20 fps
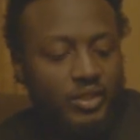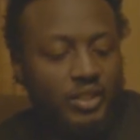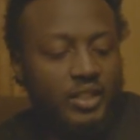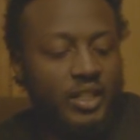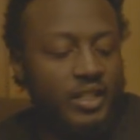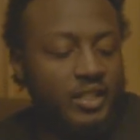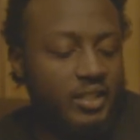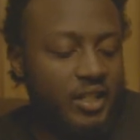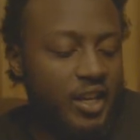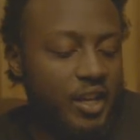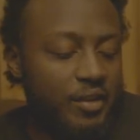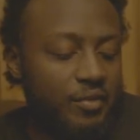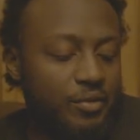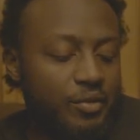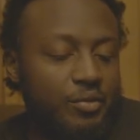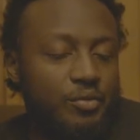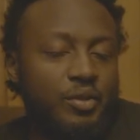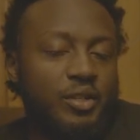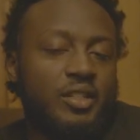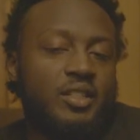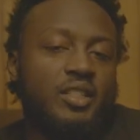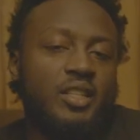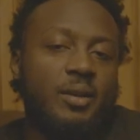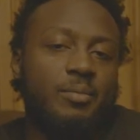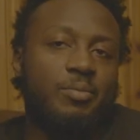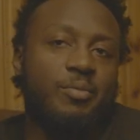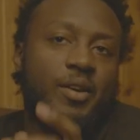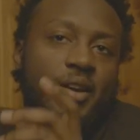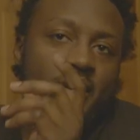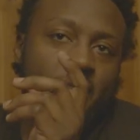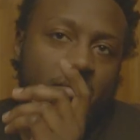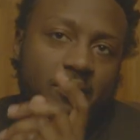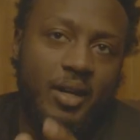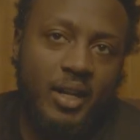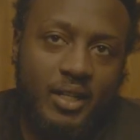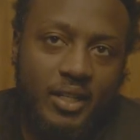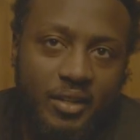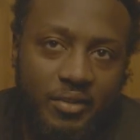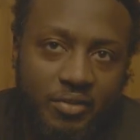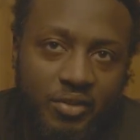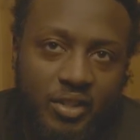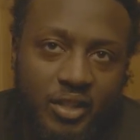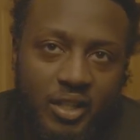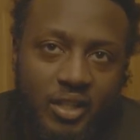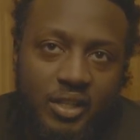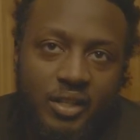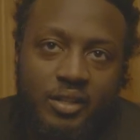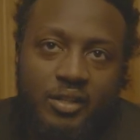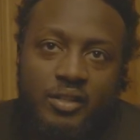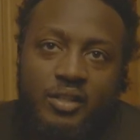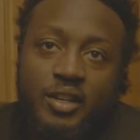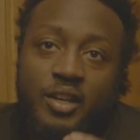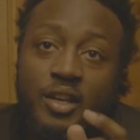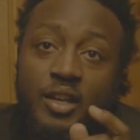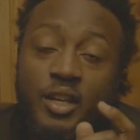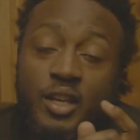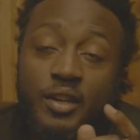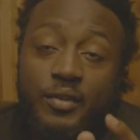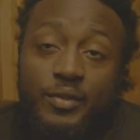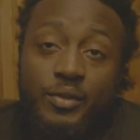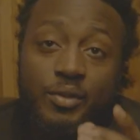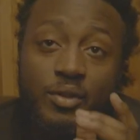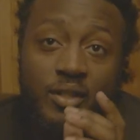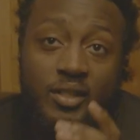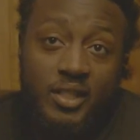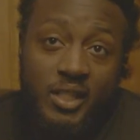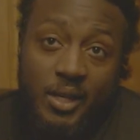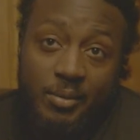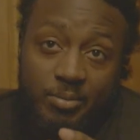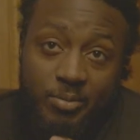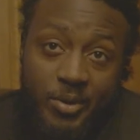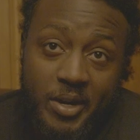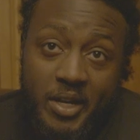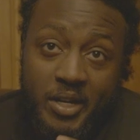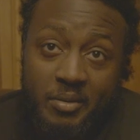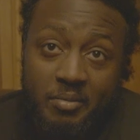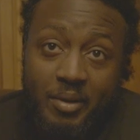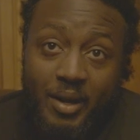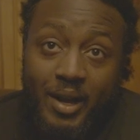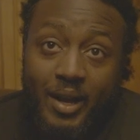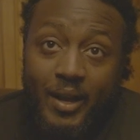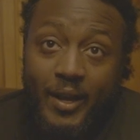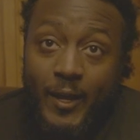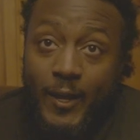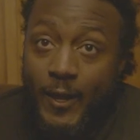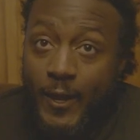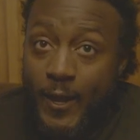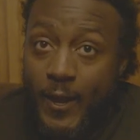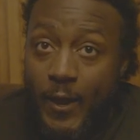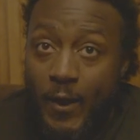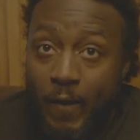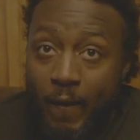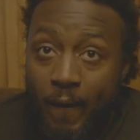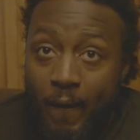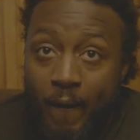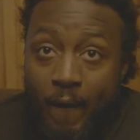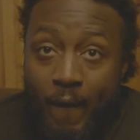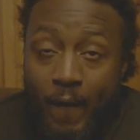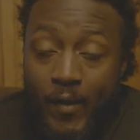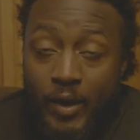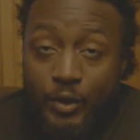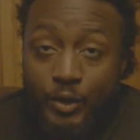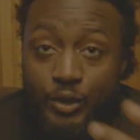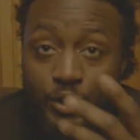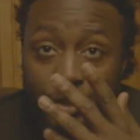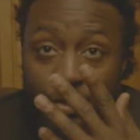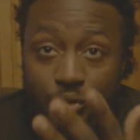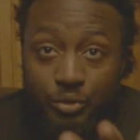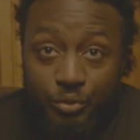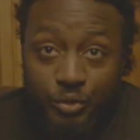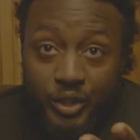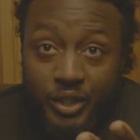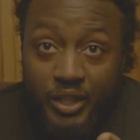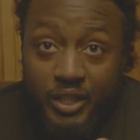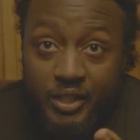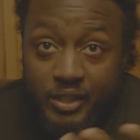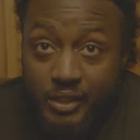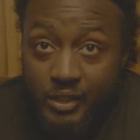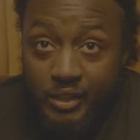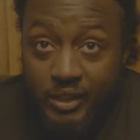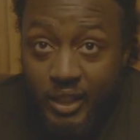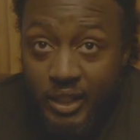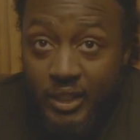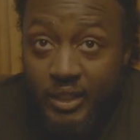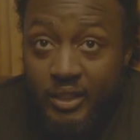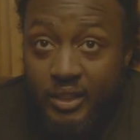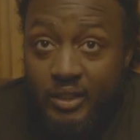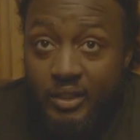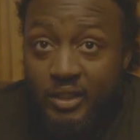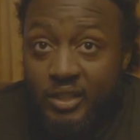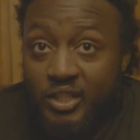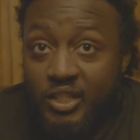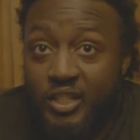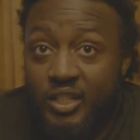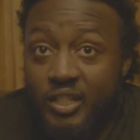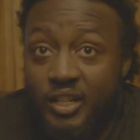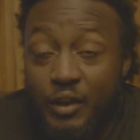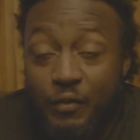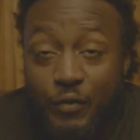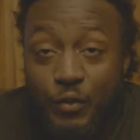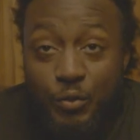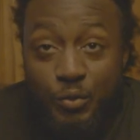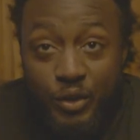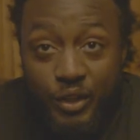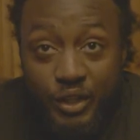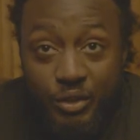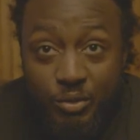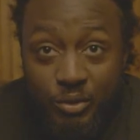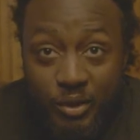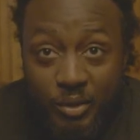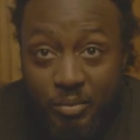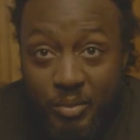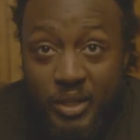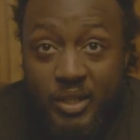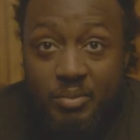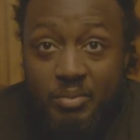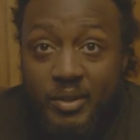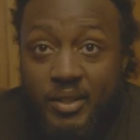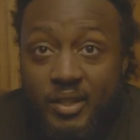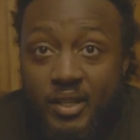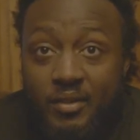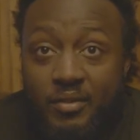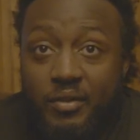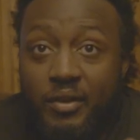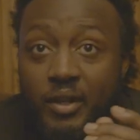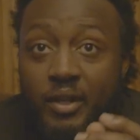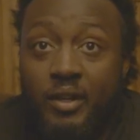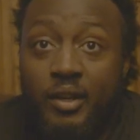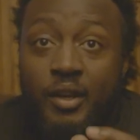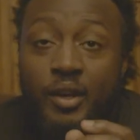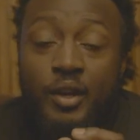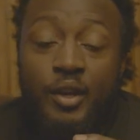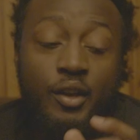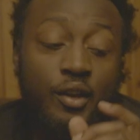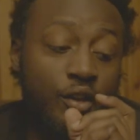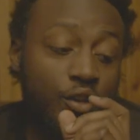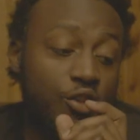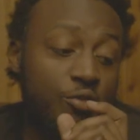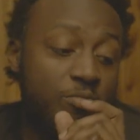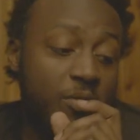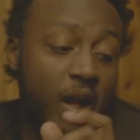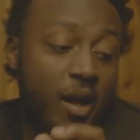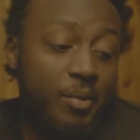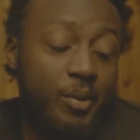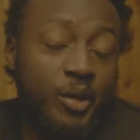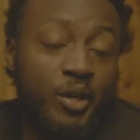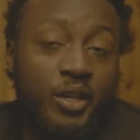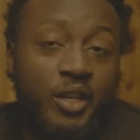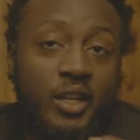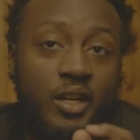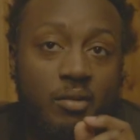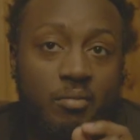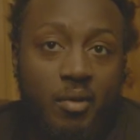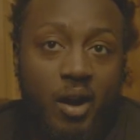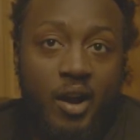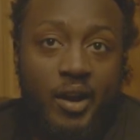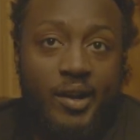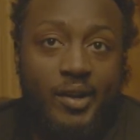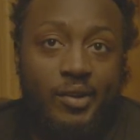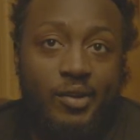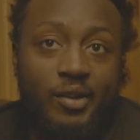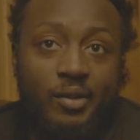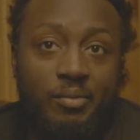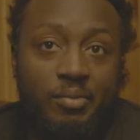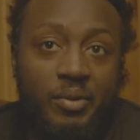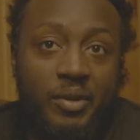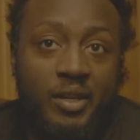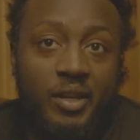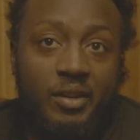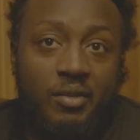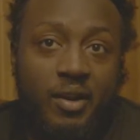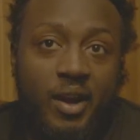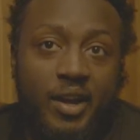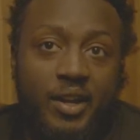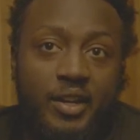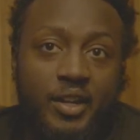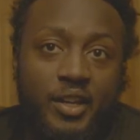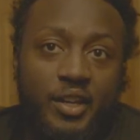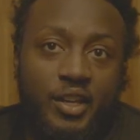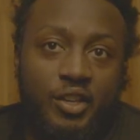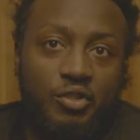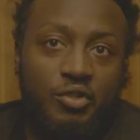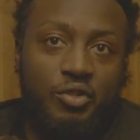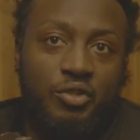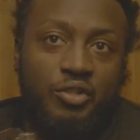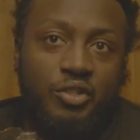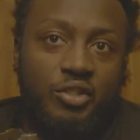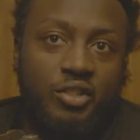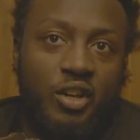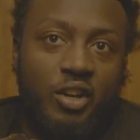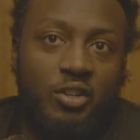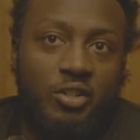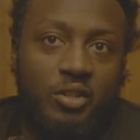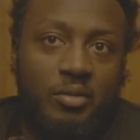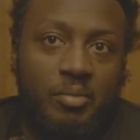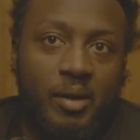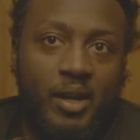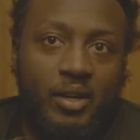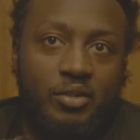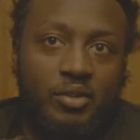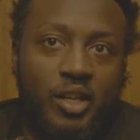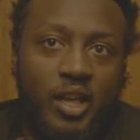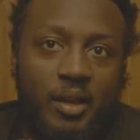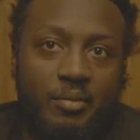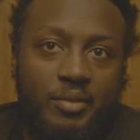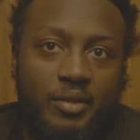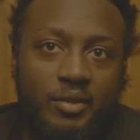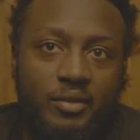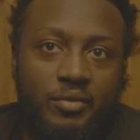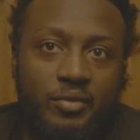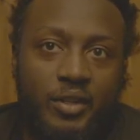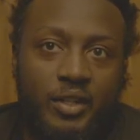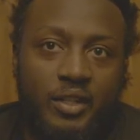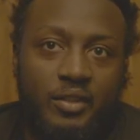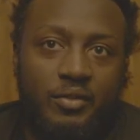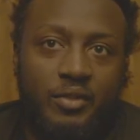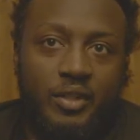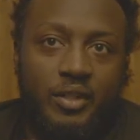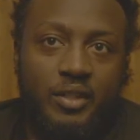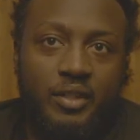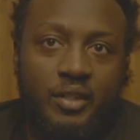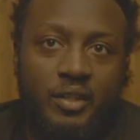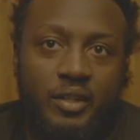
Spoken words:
let's say if you want to separate them by different things. If you want to separate it by, you know, threes and dunks and shit, if you really want to be specific, you probably can get a marker or a pen, right? You can just hold the bottle caps in front of it